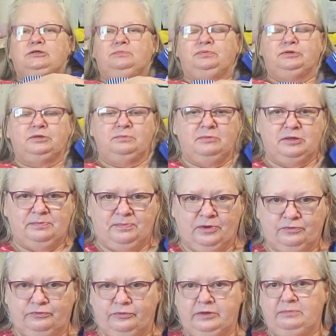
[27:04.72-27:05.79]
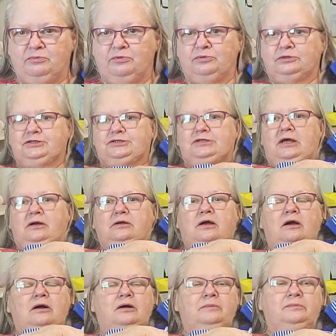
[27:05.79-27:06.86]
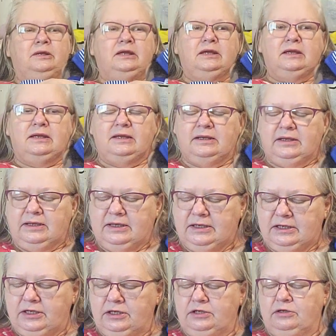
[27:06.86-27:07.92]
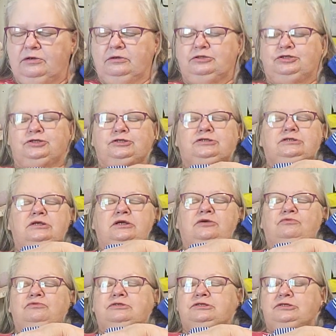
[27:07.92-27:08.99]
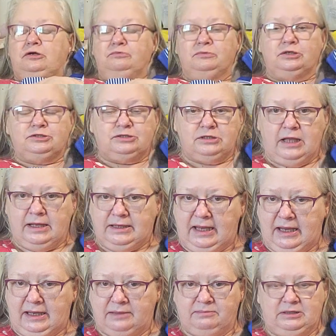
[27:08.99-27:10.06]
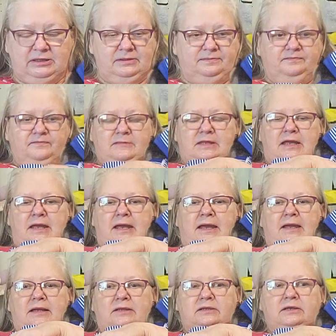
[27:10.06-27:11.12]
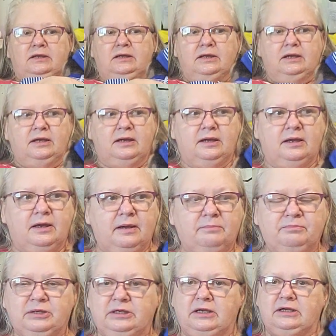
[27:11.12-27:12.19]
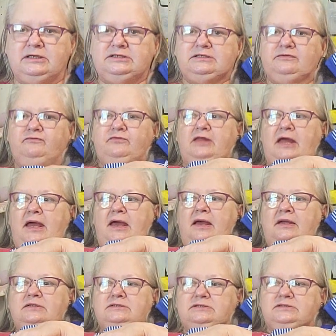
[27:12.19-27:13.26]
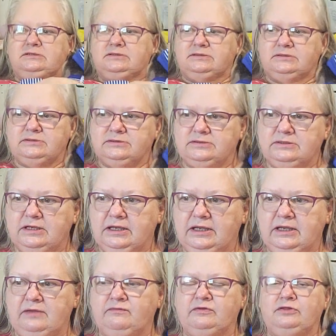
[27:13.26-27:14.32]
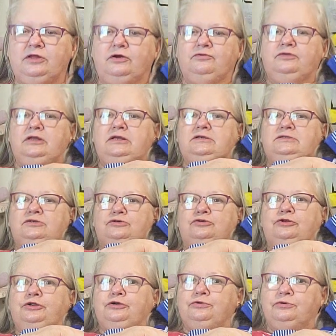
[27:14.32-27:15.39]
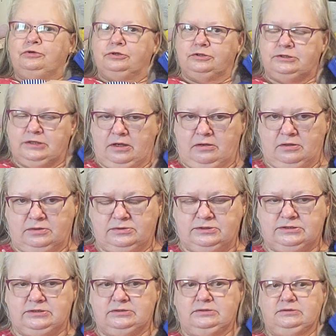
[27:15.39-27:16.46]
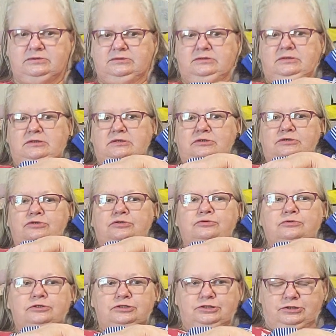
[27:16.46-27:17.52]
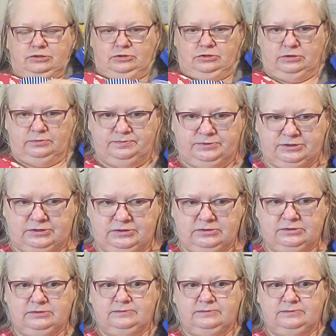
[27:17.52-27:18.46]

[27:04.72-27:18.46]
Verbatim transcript: to put them up on reborns.com. Just, it was so much like Amy. And because of that, even though these are newer dolls, newer sculpts,